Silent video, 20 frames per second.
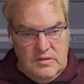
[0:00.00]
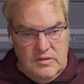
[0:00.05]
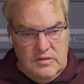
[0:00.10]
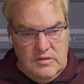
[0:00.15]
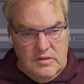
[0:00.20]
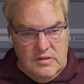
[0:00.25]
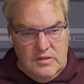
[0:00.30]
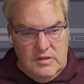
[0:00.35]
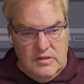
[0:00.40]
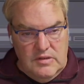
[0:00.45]

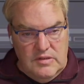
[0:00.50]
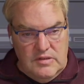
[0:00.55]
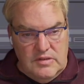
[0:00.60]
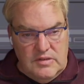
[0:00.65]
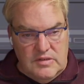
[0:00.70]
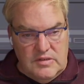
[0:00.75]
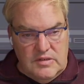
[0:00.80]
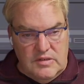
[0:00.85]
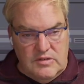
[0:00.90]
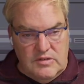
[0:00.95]
Now this is
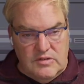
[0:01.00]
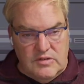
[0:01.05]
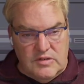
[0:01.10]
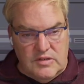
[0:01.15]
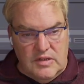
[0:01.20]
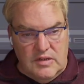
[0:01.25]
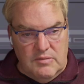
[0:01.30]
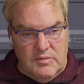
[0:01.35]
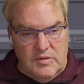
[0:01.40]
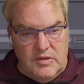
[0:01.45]

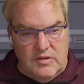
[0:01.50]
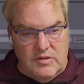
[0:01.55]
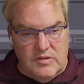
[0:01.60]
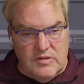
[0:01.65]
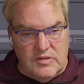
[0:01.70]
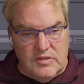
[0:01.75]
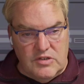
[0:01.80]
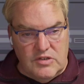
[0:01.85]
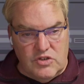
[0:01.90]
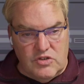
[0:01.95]
interesting because
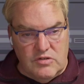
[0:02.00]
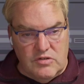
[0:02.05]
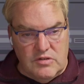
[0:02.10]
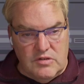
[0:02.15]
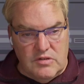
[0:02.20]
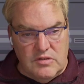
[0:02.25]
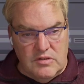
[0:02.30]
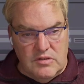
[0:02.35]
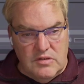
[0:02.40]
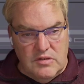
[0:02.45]
this should,
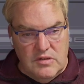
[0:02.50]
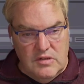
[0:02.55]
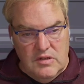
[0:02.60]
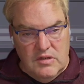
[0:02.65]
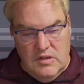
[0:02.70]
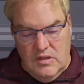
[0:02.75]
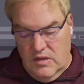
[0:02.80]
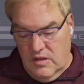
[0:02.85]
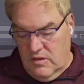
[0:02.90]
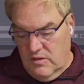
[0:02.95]

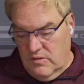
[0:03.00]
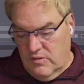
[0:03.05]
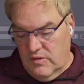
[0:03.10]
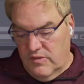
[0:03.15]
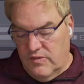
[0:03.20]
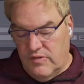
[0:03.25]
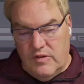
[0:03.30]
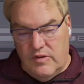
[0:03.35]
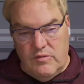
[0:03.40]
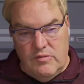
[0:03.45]
if I
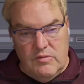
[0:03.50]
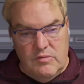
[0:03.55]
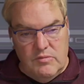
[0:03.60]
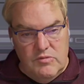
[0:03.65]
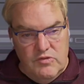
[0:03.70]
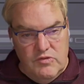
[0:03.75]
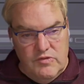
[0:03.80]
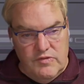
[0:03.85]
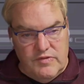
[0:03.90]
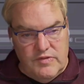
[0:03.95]

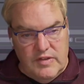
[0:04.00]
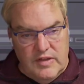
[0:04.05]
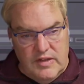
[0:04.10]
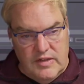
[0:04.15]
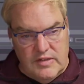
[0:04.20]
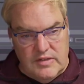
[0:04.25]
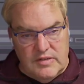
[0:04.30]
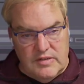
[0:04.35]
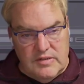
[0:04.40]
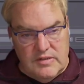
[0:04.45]
remove that,
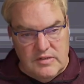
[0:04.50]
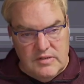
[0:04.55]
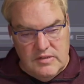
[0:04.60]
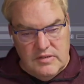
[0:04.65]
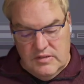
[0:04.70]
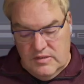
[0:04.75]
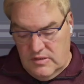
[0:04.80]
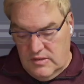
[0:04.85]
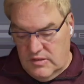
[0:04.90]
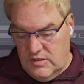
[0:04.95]

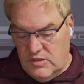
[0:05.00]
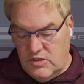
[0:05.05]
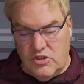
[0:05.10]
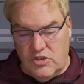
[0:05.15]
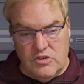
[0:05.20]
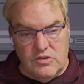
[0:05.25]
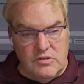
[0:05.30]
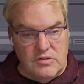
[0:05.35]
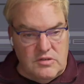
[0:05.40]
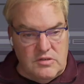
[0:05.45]
it should.